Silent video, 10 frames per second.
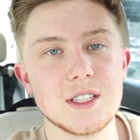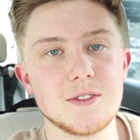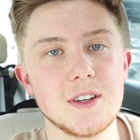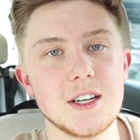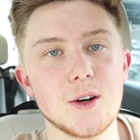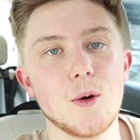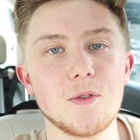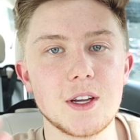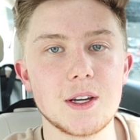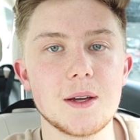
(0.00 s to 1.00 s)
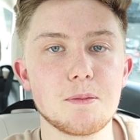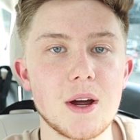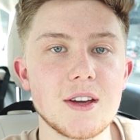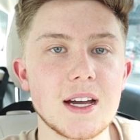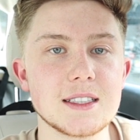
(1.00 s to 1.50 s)
this video hopefully
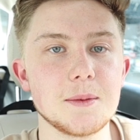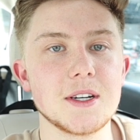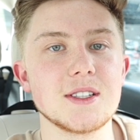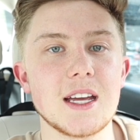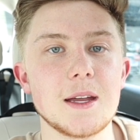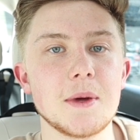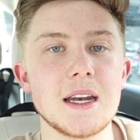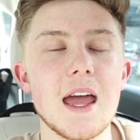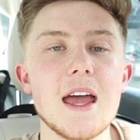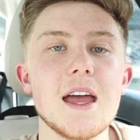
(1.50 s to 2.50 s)
brought you guys some entertainment